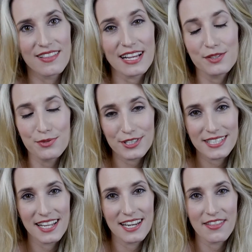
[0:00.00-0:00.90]
Thanks for
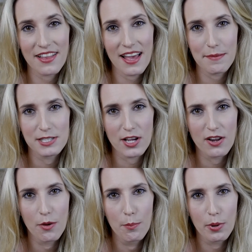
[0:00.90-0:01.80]
watching another
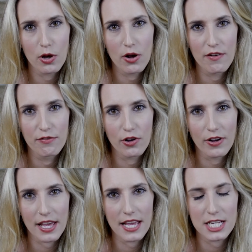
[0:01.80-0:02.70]
episode of
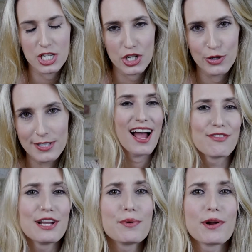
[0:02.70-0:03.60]
Vlogger Issues. I
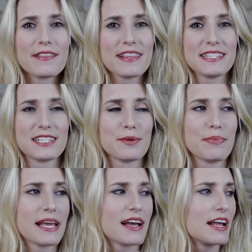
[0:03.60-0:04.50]
really wanted this to
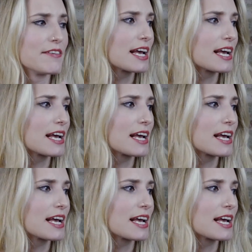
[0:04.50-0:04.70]
be kind